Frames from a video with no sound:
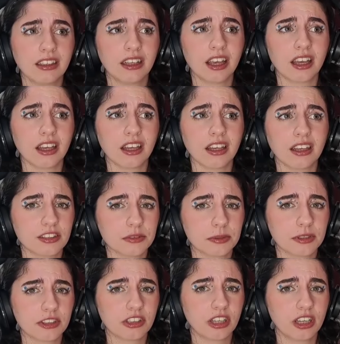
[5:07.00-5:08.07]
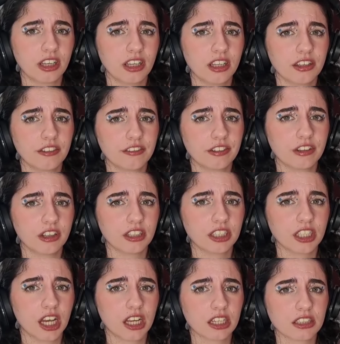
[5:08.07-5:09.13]
Yeah, especially if her
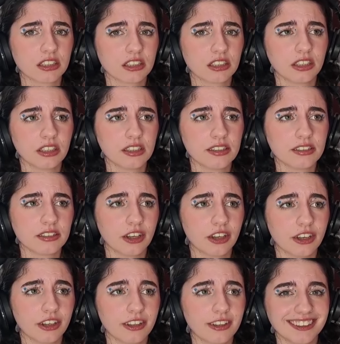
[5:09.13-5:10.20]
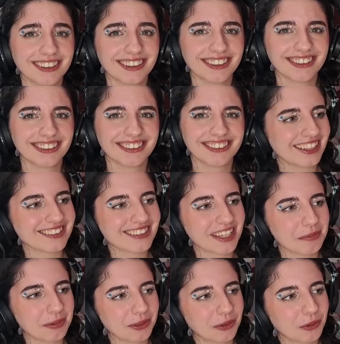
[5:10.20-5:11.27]
dad is a, uh, you know, a
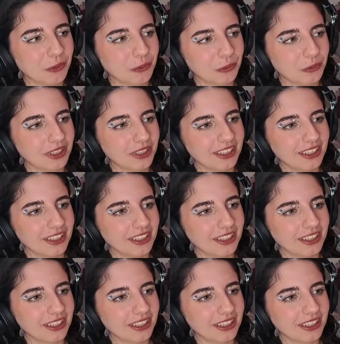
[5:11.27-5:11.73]
typical